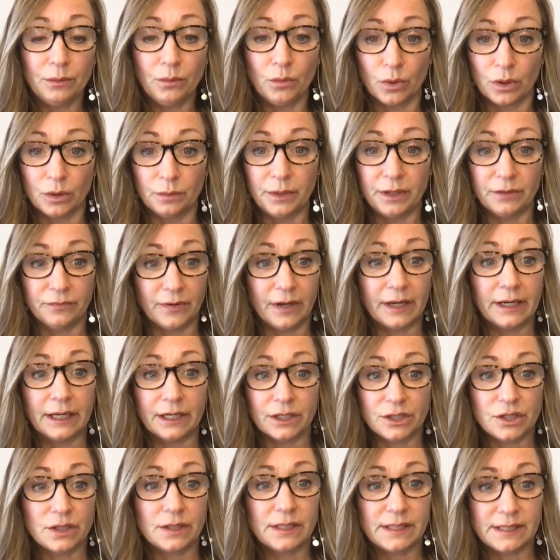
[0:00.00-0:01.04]
will be
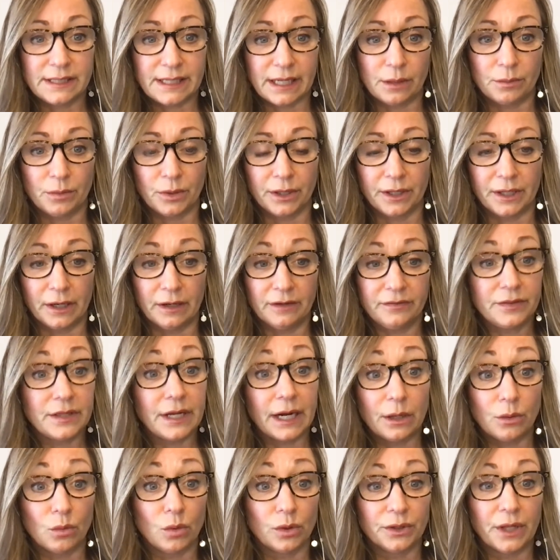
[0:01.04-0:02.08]
financially stable enough that
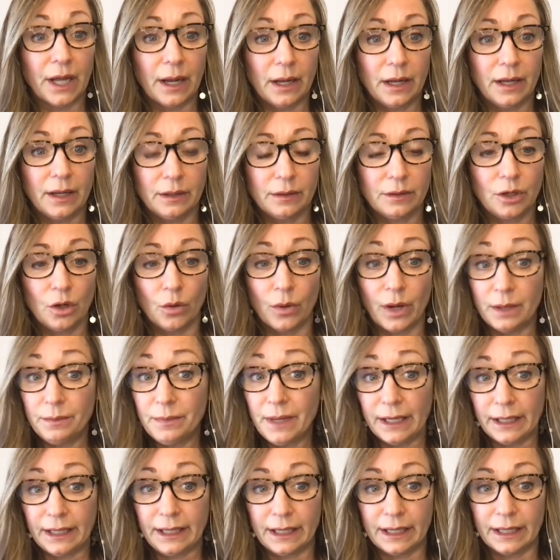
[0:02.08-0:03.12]
I will not go on
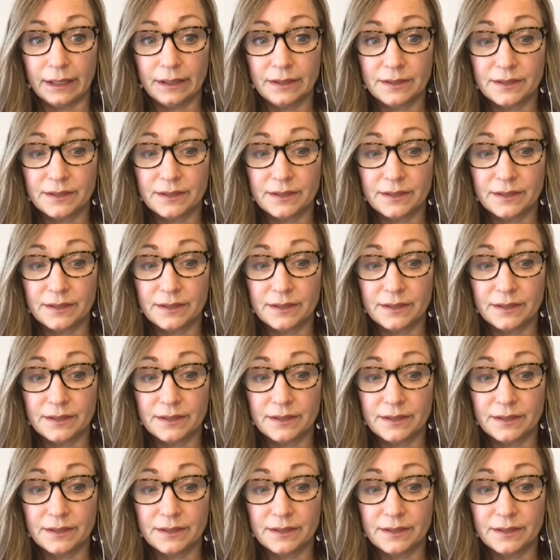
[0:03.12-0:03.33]
Medicaid.